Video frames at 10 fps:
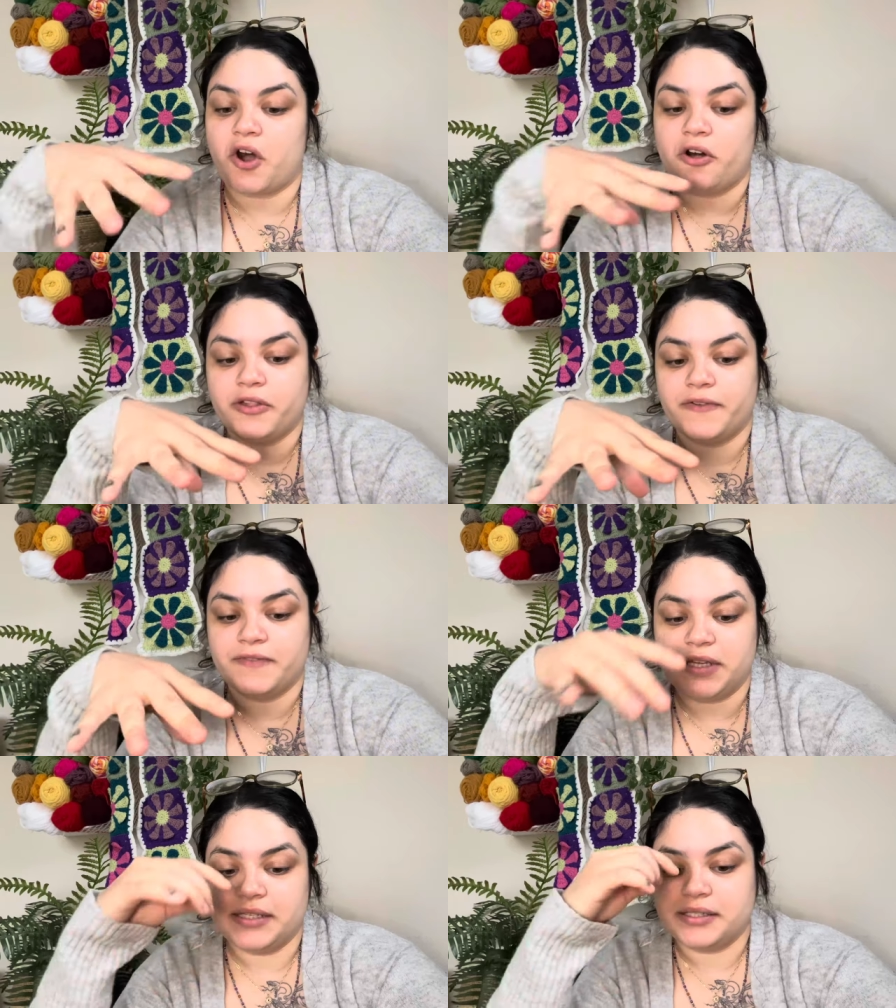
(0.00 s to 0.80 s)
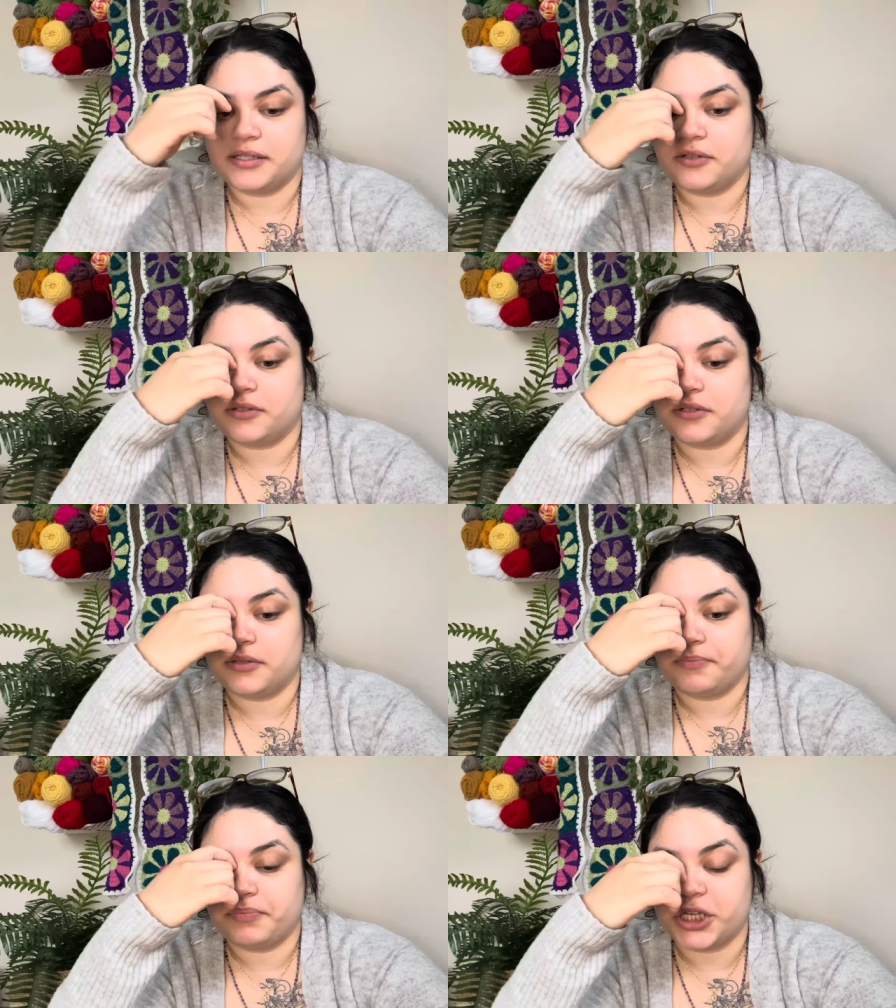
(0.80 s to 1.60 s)
all of these
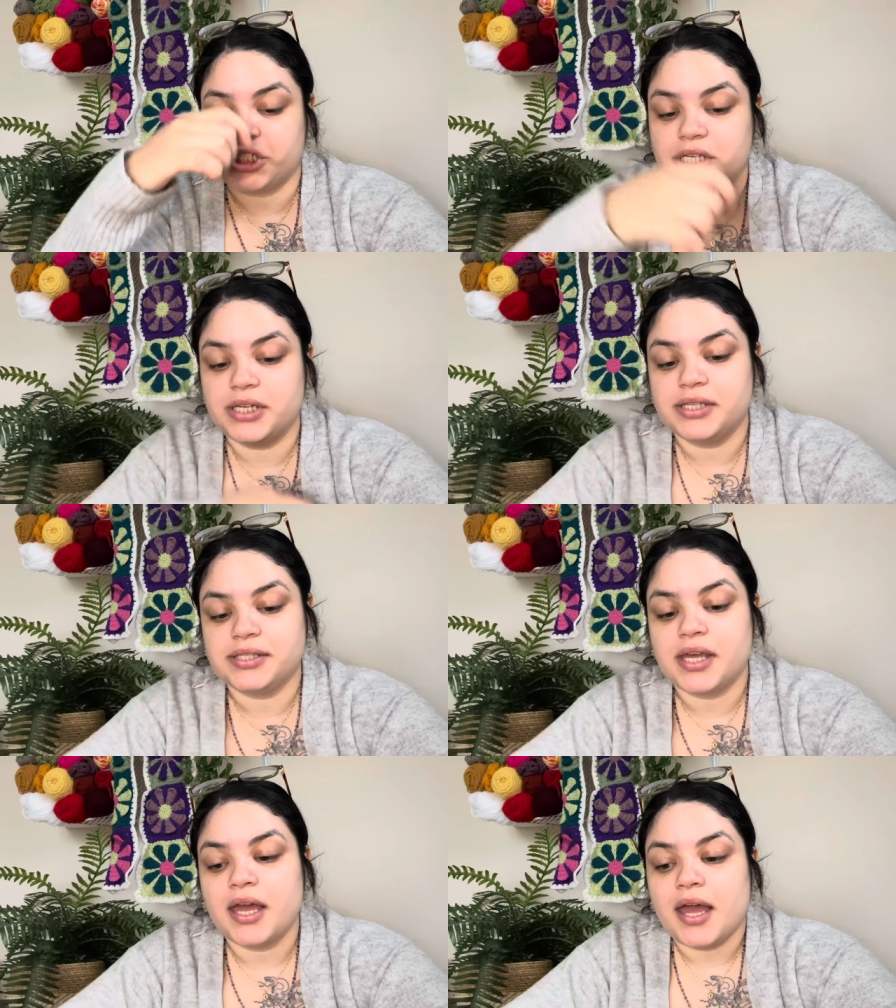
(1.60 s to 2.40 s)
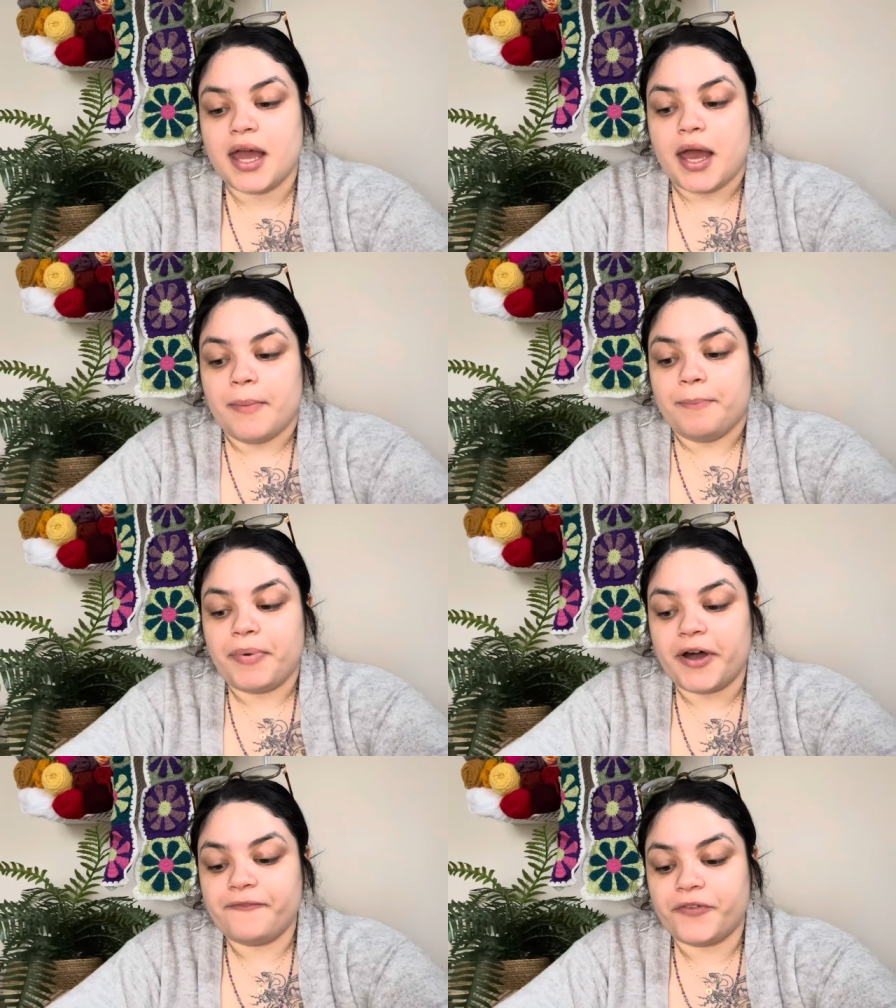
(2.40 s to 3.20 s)
little plushies,
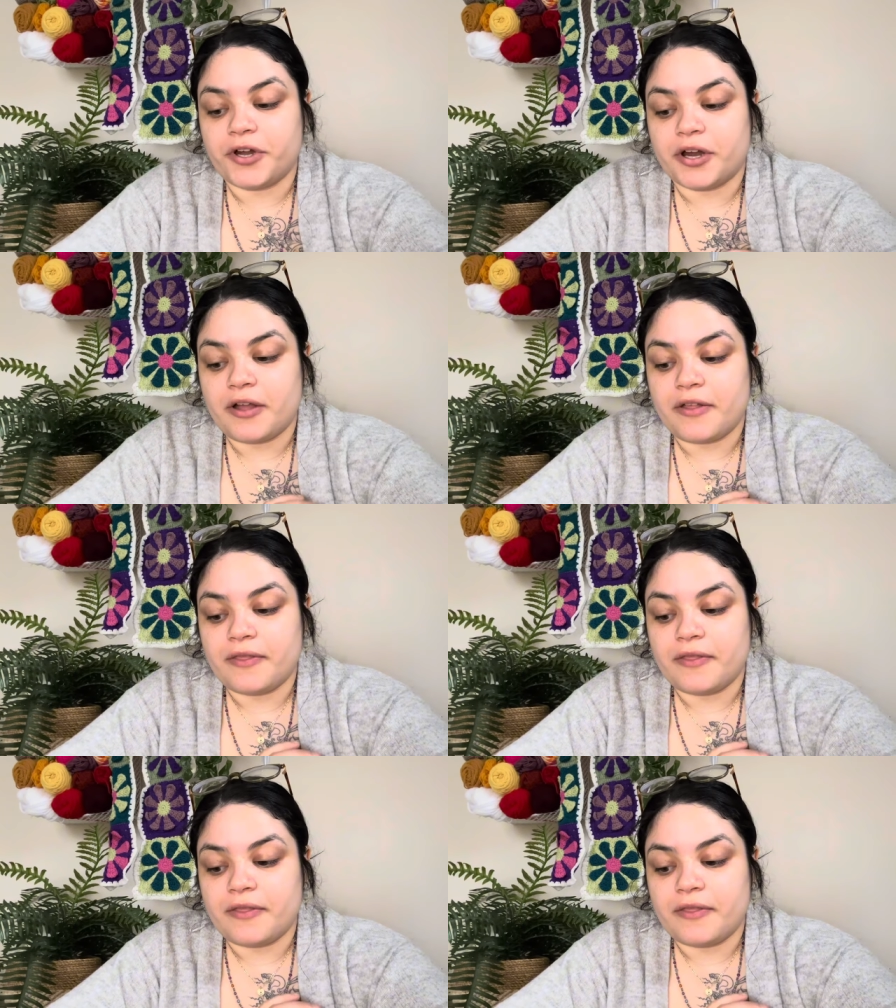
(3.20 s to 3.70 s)
but for